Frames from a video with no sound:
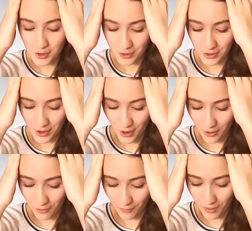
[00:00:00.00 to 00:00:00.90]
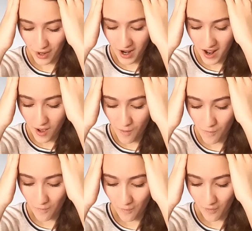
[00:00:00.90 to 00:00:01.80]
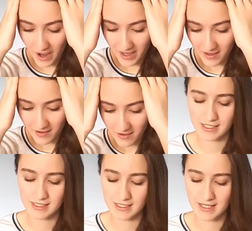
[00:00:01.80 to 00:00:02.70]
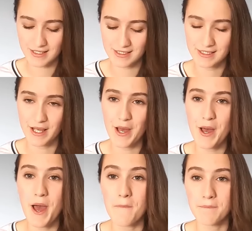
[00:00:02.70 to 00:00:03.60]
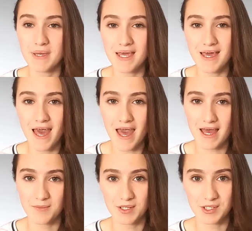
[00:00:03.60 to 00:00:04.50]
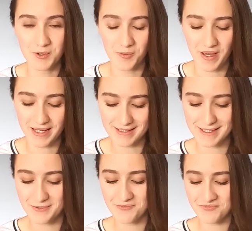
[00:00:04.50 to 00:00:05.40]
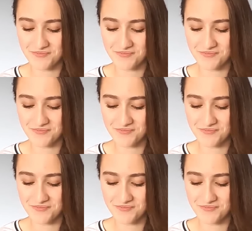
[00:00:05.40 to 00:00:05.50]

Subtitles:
No way. This is me and my schoolmates.